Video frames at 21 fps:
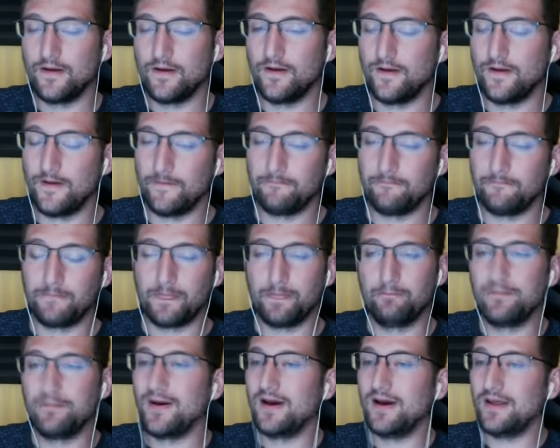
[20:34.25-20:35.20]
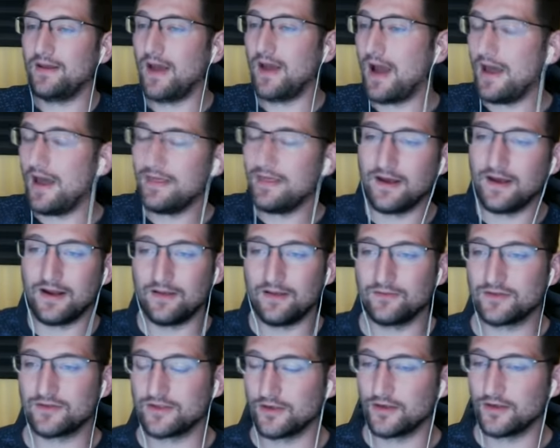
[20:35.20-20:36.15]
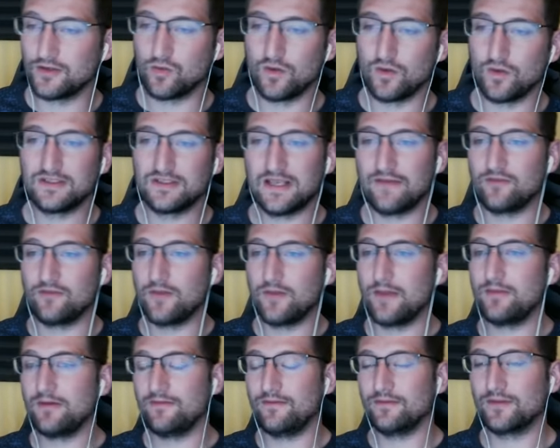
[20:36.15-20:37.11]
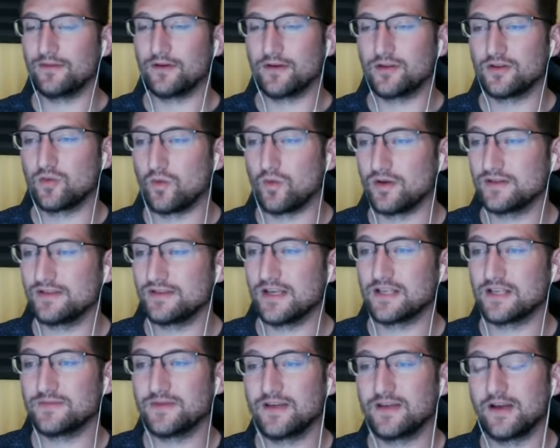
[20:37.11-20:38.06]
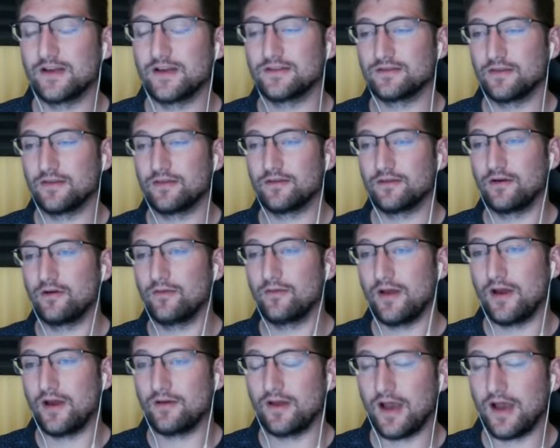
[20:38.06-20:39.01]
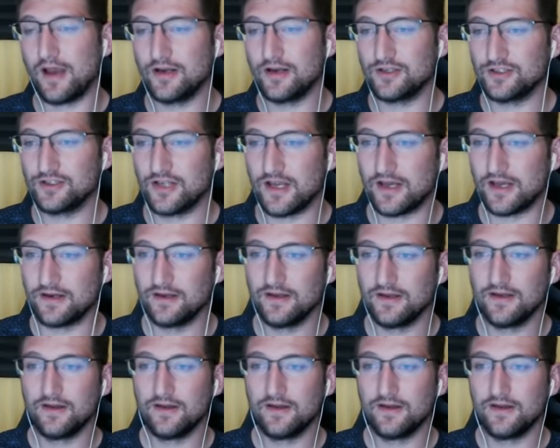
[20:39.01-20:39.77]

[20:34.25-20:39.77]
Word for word: Uh, but I thought it was 30 27, maybe even 30 26, because in the third round, Heinisch had